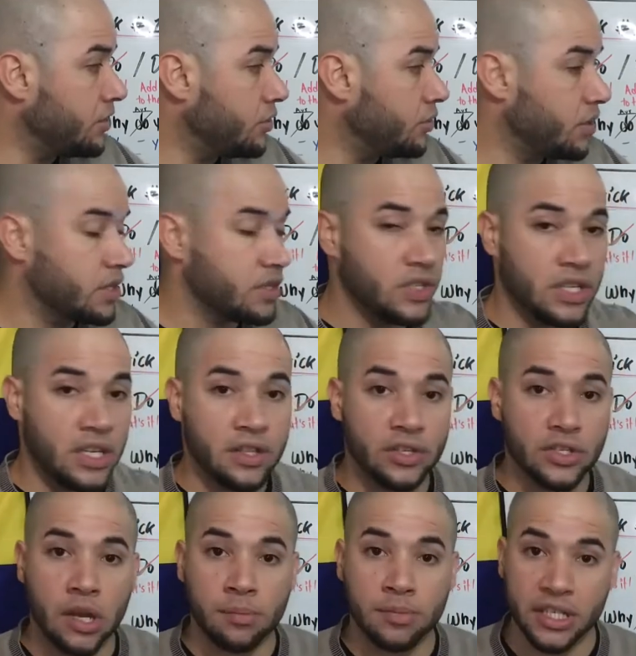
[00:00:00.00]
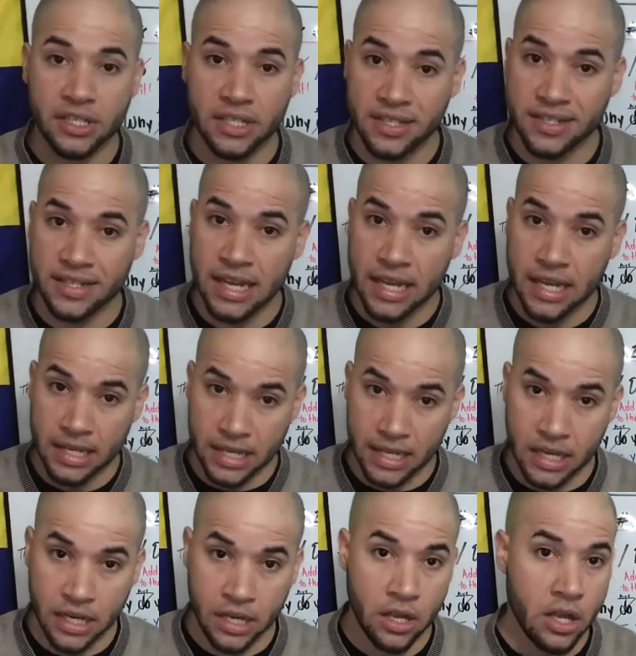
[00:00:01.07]
As you can see, the subject is
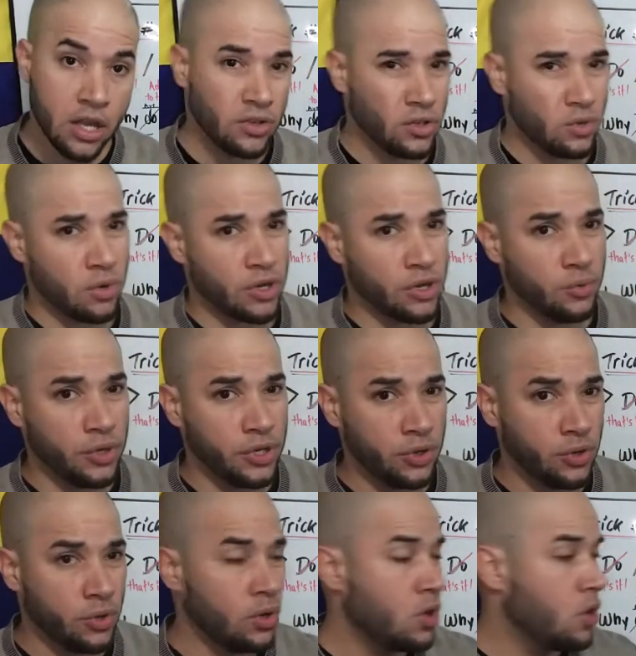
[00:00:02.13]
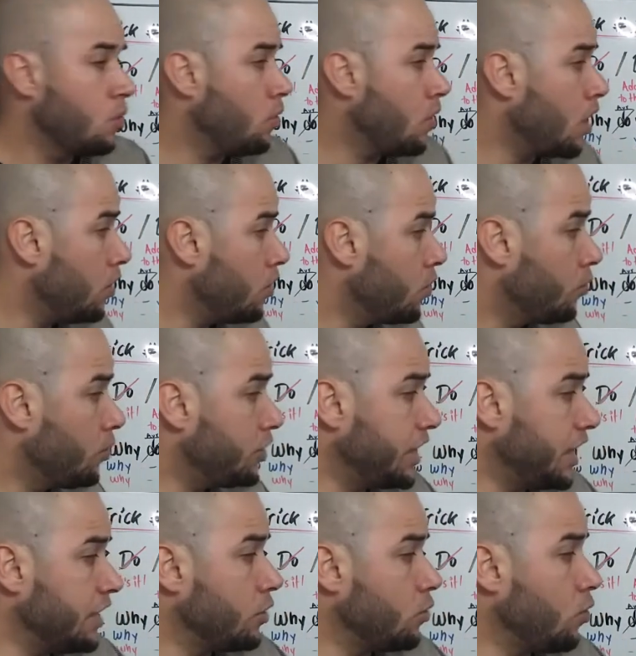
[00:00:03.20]
he. So what do? Well, we
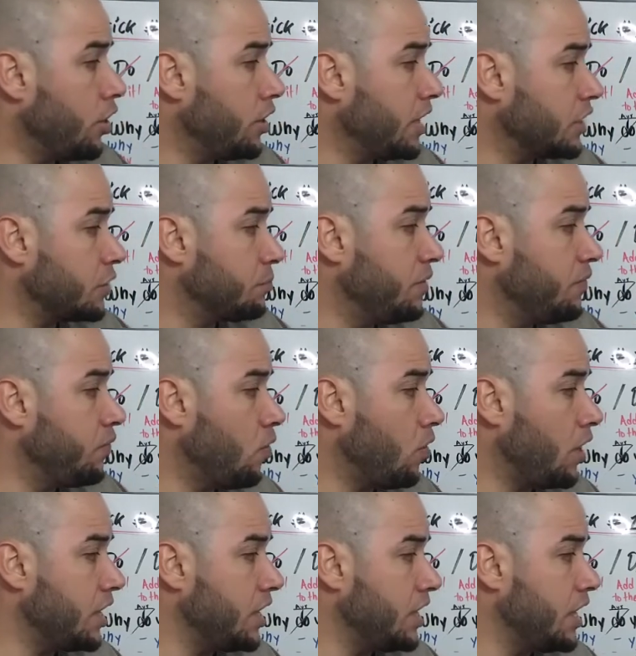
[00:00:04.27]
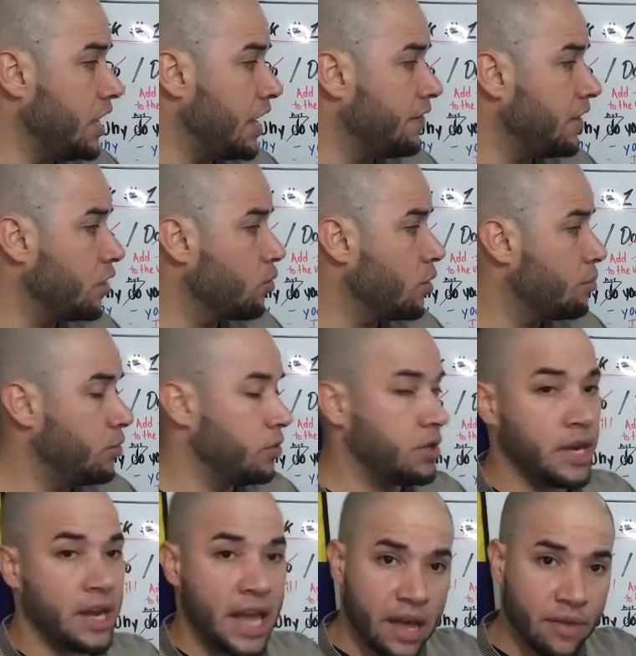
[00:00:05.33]
take the word that's before he and then we put
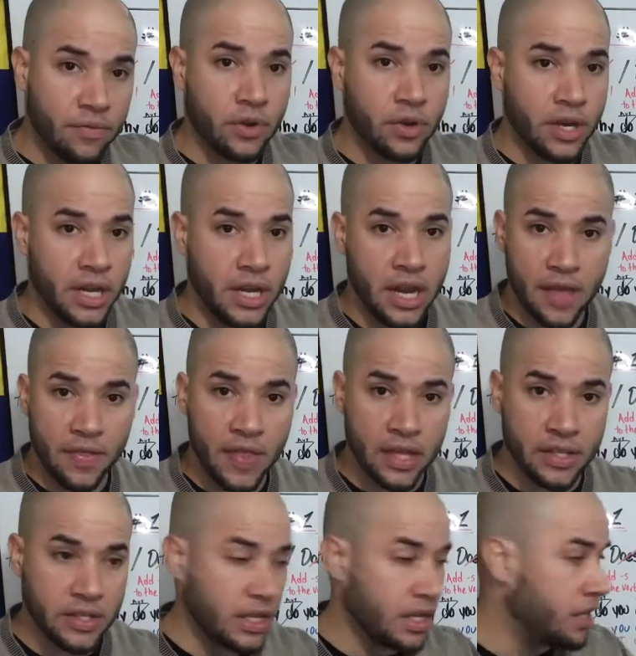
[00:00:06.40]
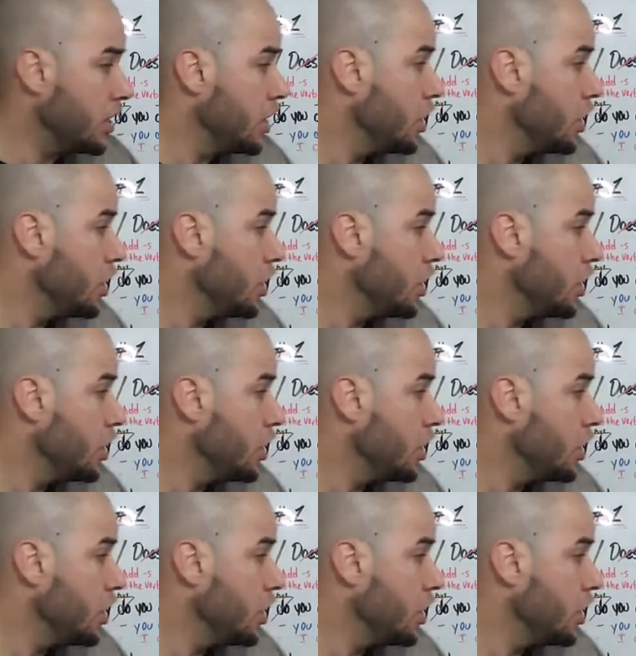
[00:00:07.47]
it after he, and that's it.